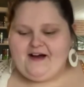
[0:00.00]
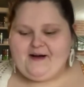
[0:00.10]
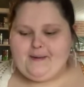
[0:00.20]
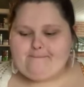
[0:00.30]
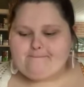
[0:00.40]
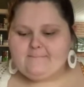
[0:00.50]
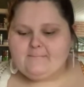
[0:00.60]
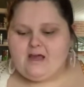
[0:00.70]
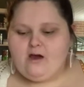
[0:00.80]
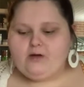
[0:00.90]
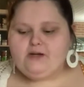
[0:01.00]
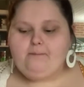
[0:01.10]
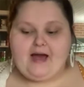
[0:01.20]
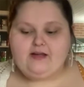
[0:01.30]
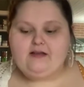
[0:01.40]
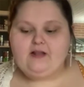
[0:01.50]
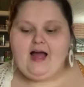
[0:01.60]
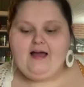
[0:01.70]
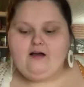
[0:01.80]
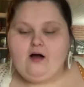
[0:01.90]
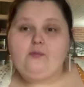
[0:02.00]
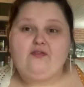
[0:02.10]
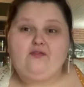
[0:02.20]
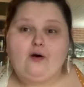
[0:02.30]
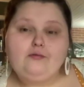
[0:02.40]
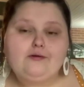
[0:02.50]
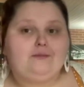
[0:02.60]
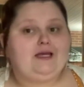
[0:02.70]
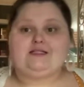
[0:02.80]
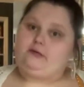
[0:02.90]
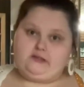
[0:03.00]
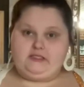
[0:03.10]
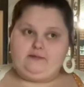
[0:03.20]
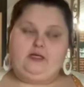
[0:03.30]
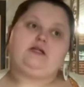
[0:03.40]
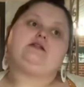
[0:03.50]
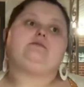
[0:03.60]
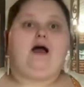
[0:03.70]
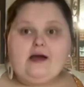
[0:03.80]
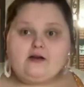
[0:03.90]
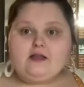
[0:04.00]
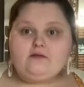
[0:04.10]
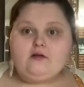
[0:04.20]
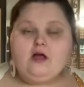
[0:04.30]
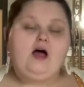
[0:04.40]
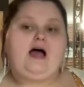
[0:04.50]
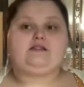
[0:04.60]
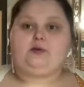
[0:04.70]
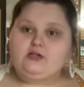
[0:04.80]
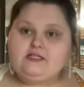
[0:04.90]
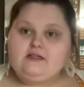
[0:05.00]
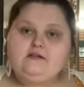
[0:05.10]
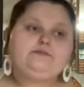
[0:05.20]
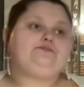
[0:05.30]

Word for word: um, what's your battery level at on my phone or me as a person? Because my battery level as a person,